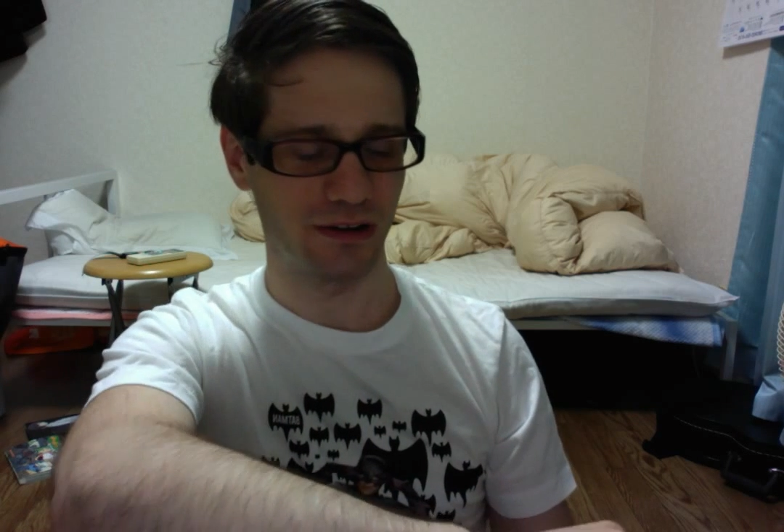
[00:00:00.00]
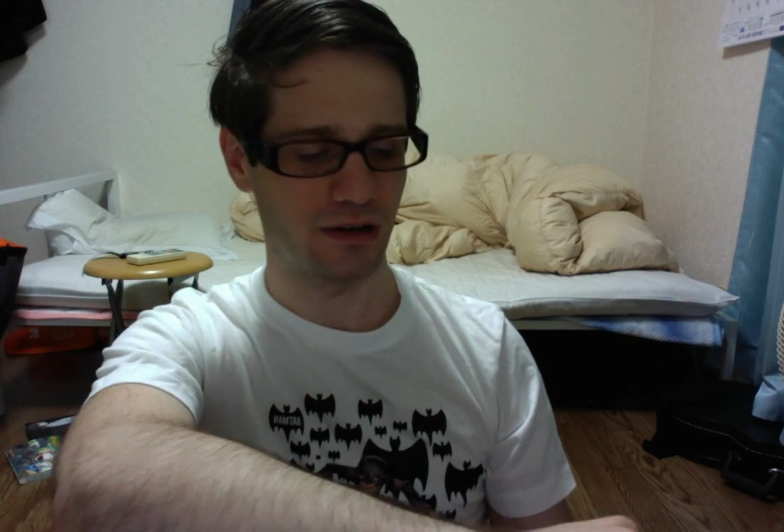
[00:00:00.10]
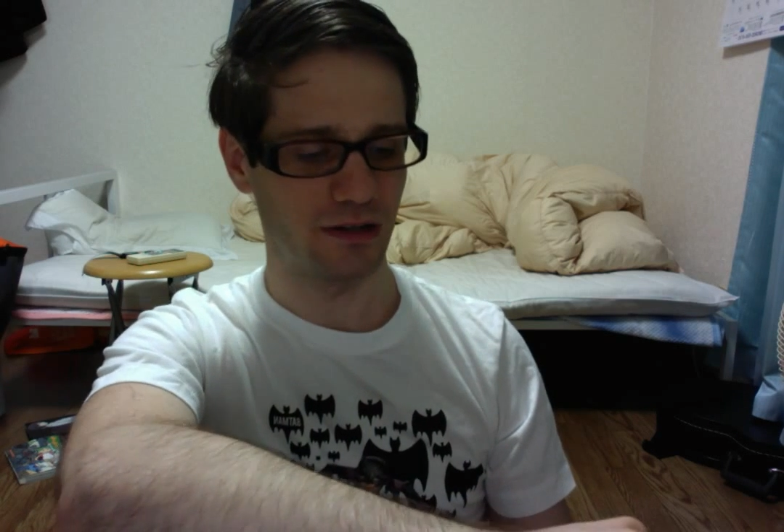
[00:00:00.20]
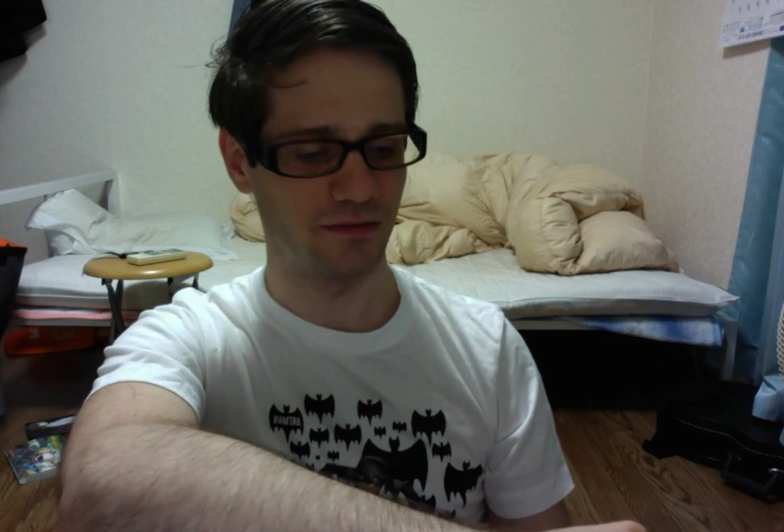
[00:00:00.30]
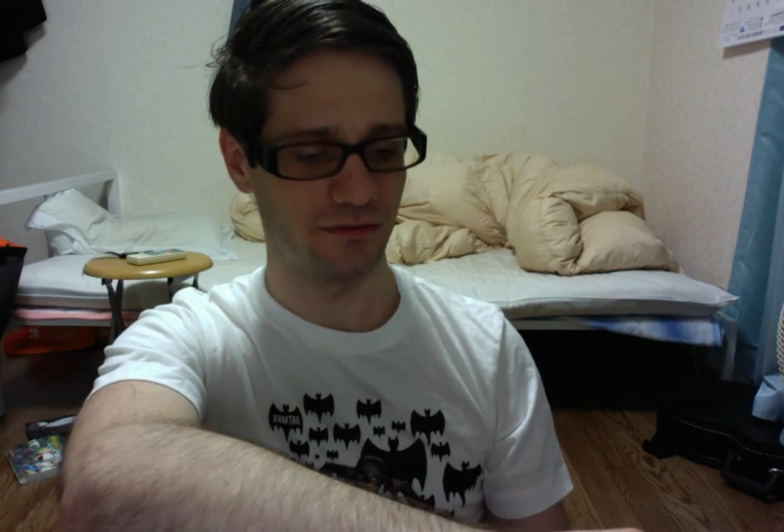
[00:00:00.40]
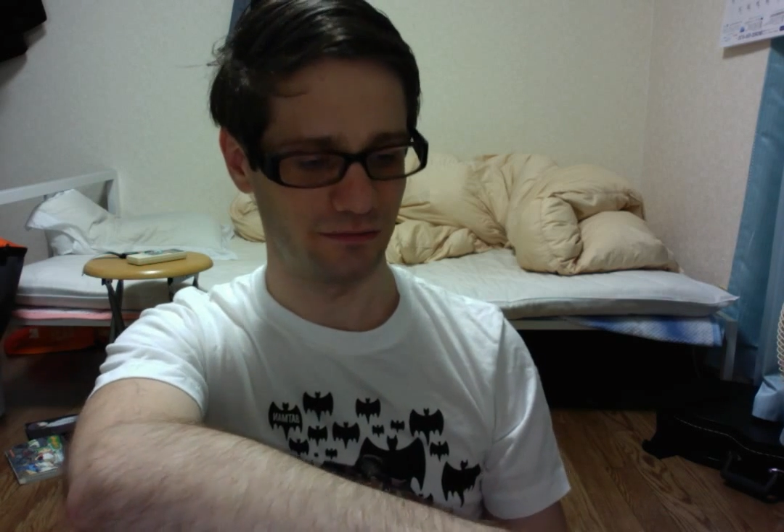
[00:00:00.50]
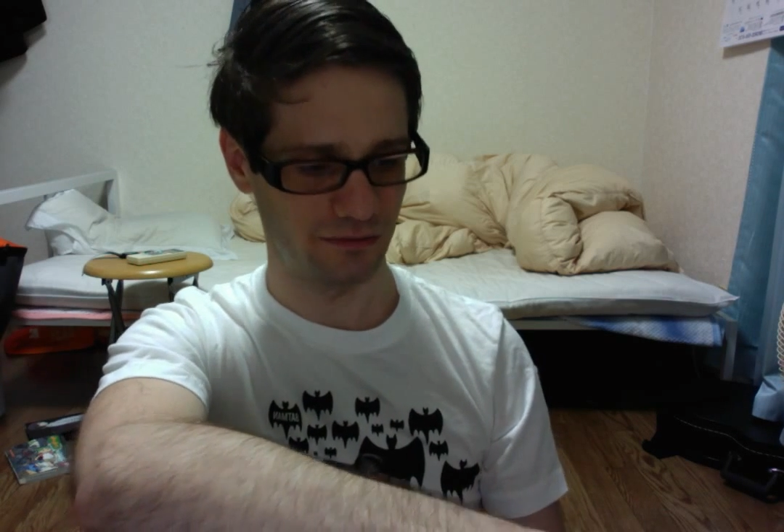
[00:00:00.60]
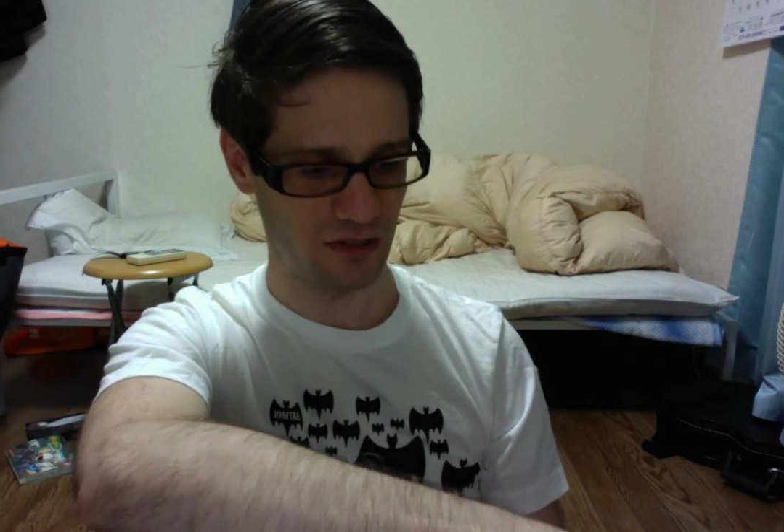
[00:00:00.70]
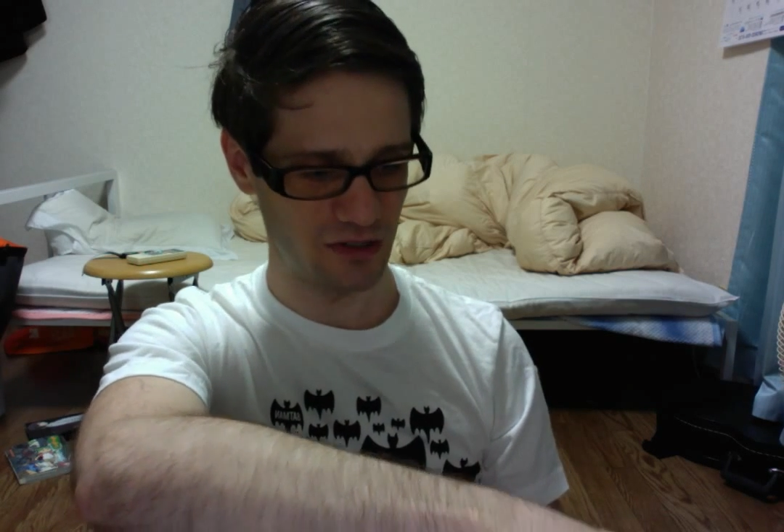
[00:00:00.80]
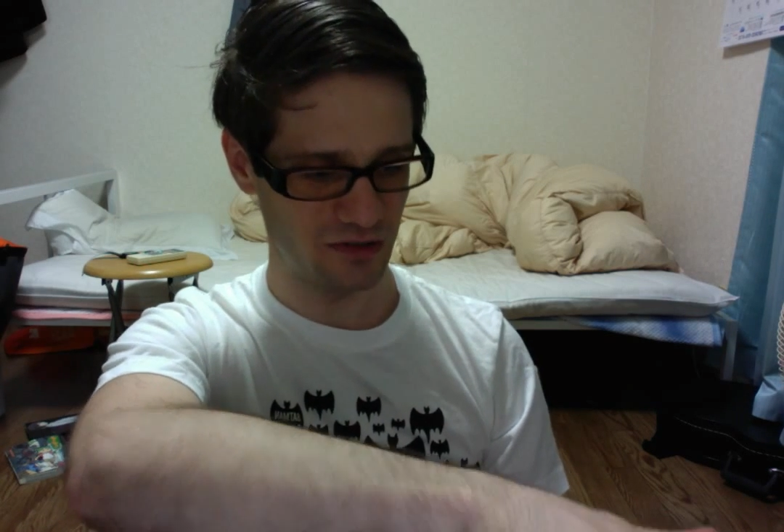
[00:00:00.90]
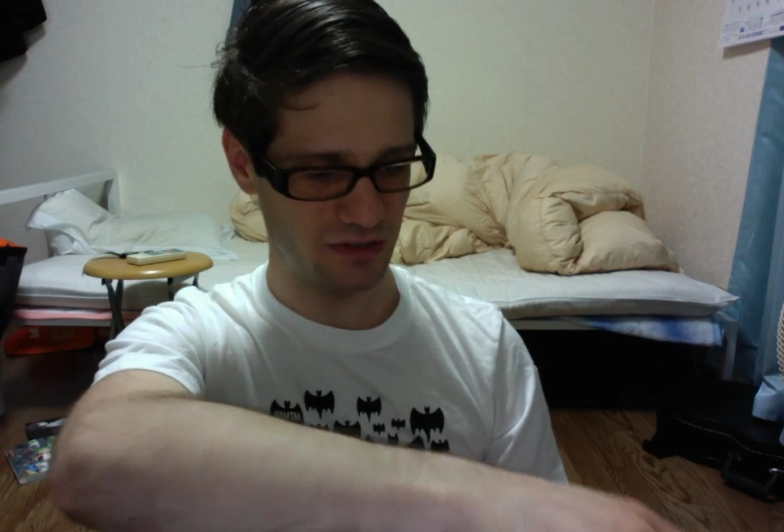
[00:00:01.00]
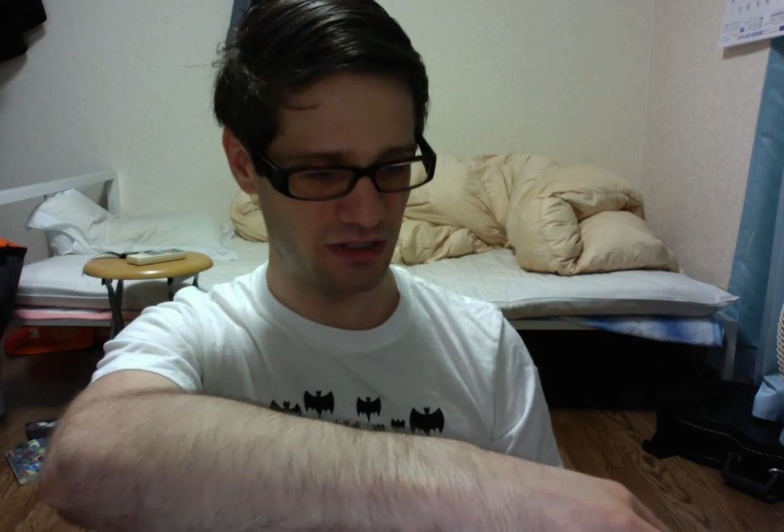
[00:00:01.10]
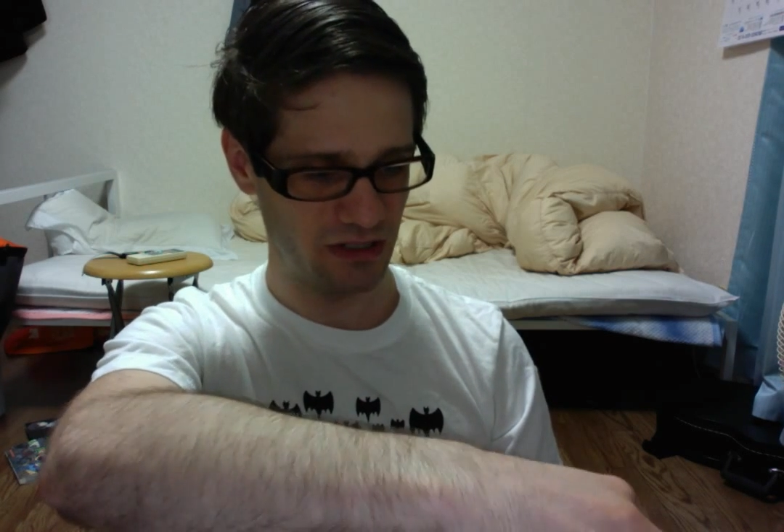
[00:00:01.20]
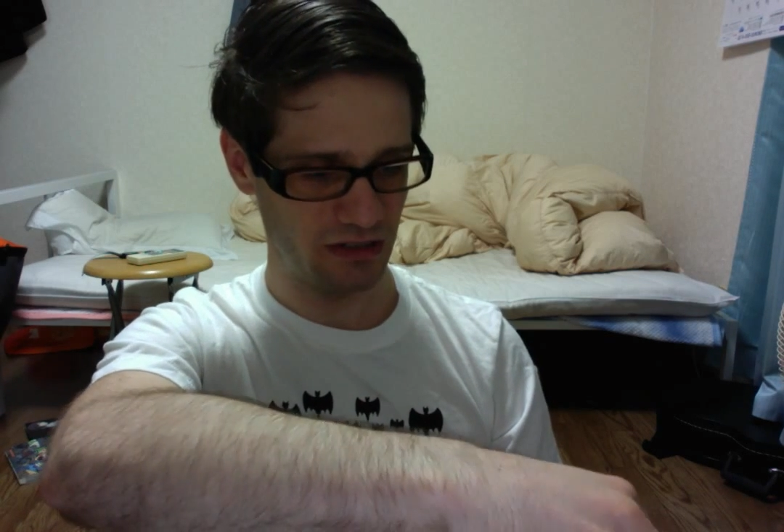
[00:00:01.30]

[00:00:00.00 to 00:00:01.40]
kind of luxury.